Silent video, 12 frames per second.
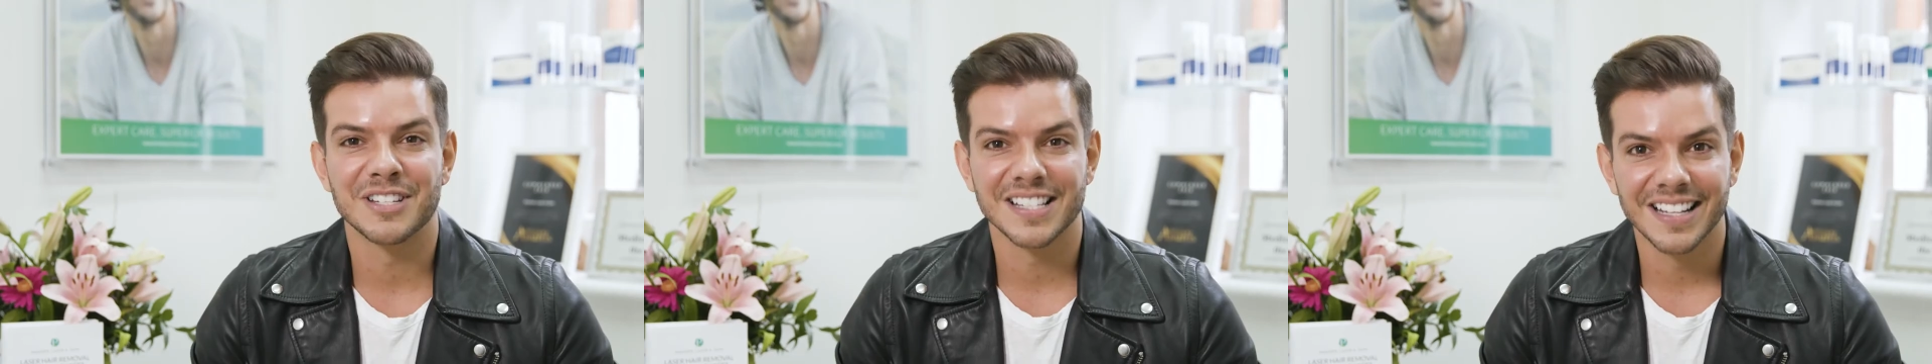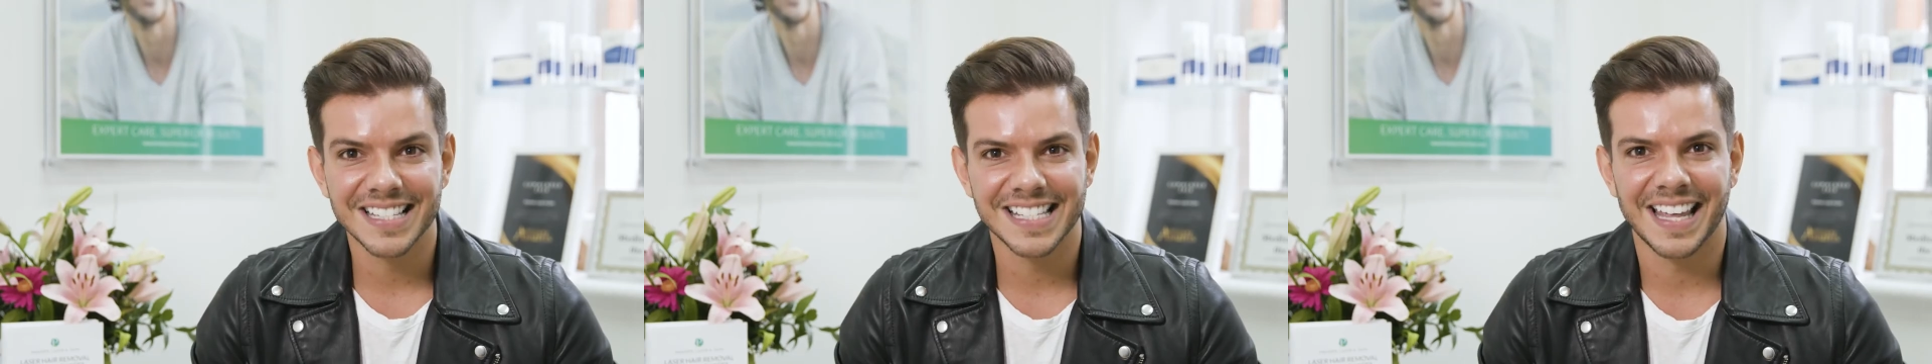
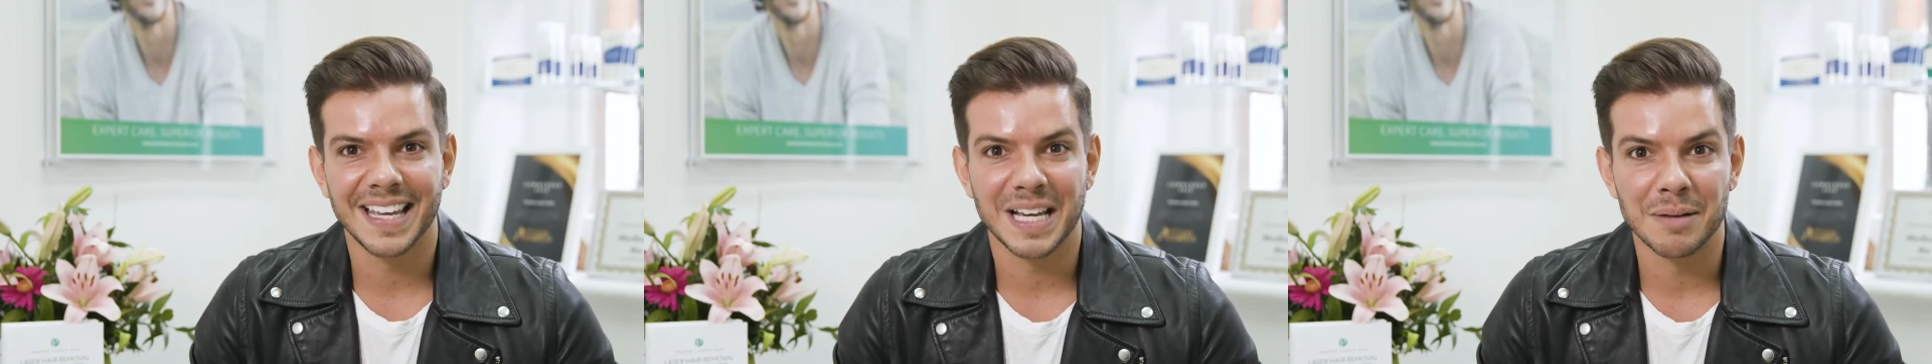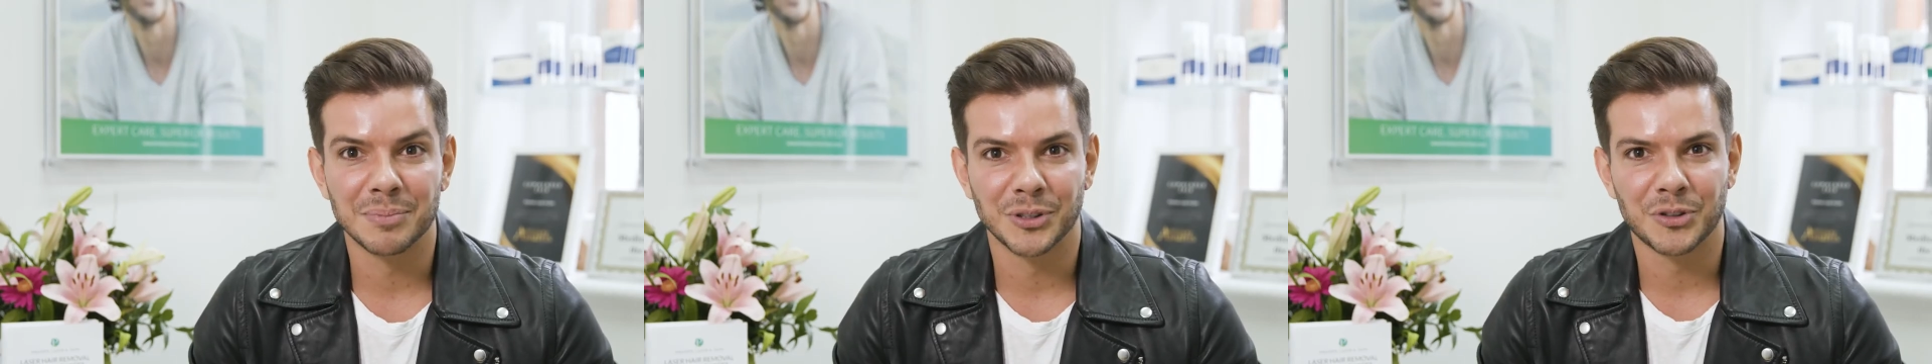results
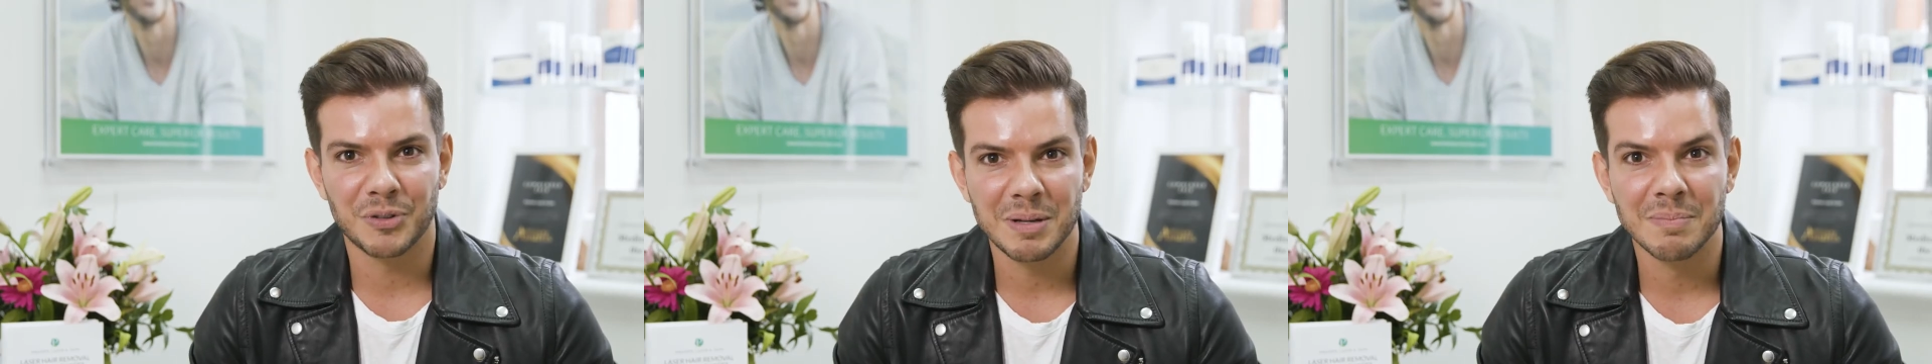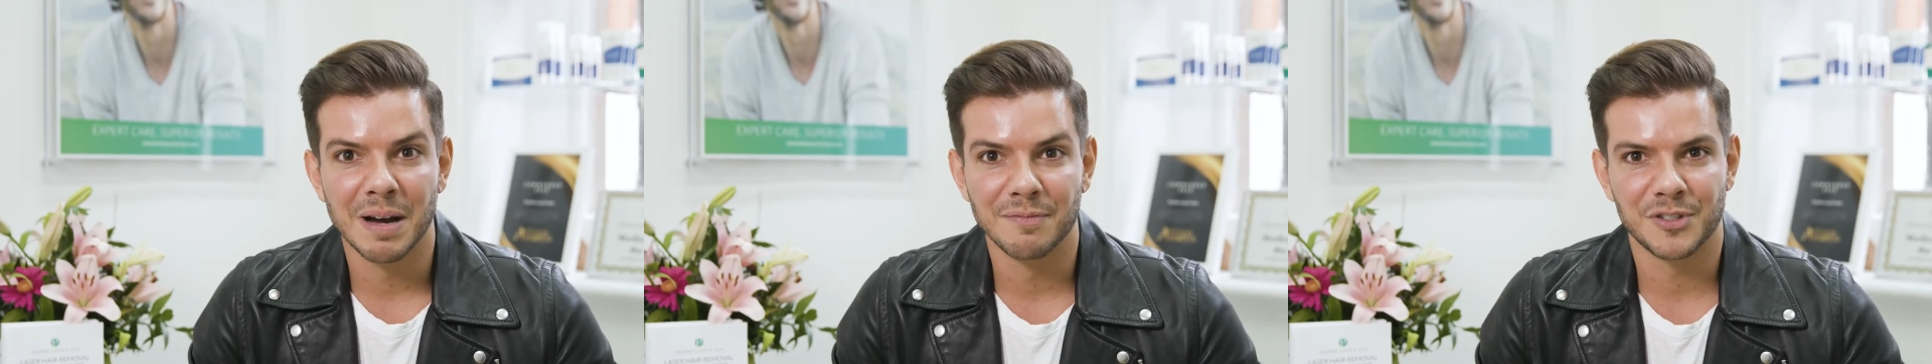take up to 3
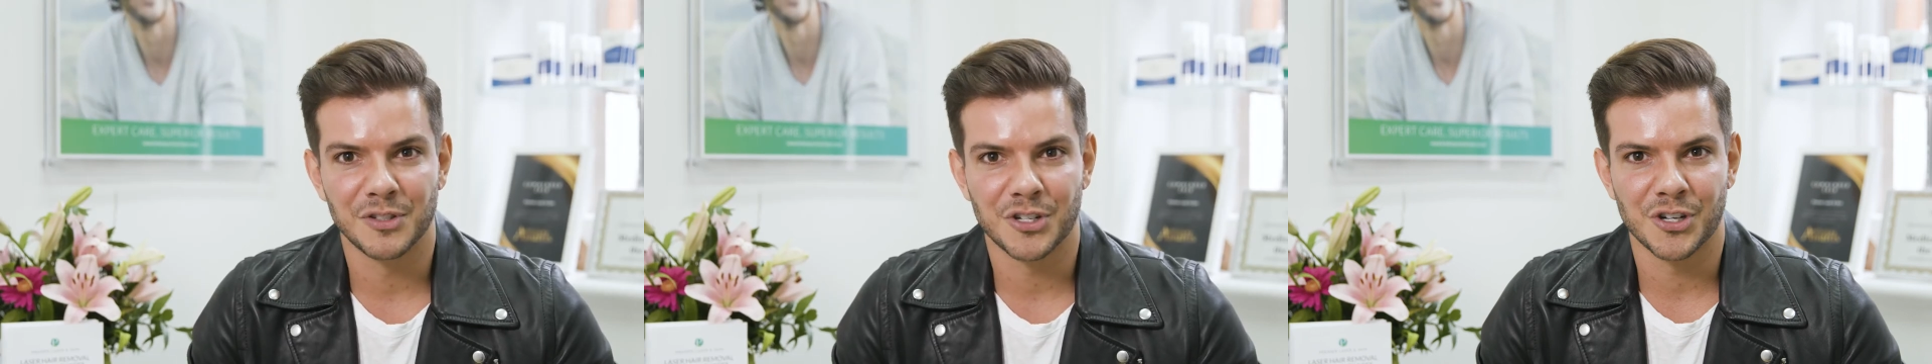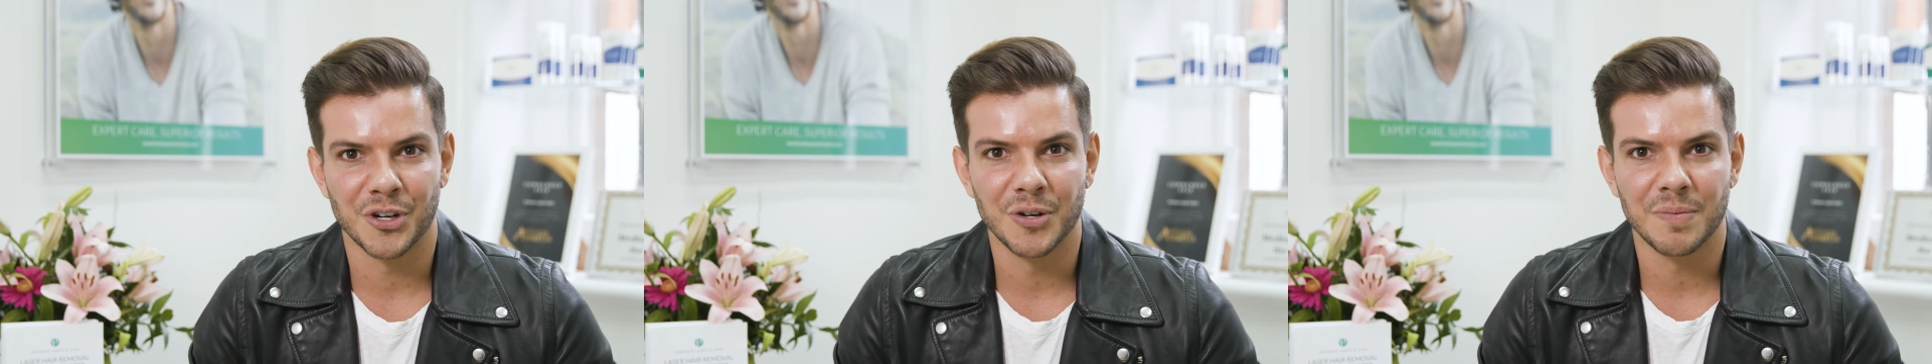months to
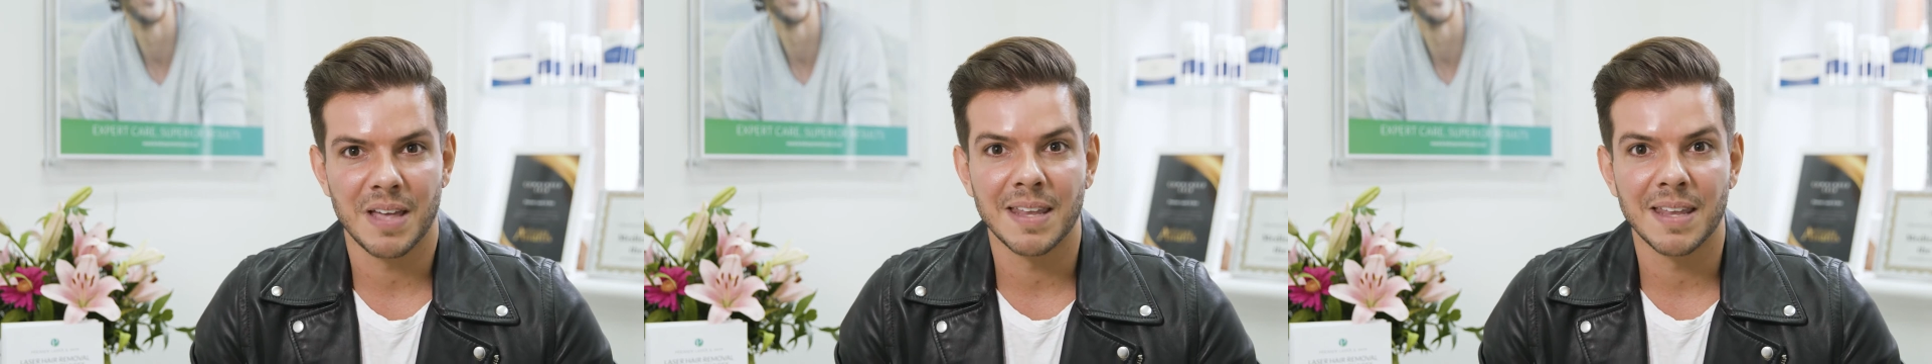show,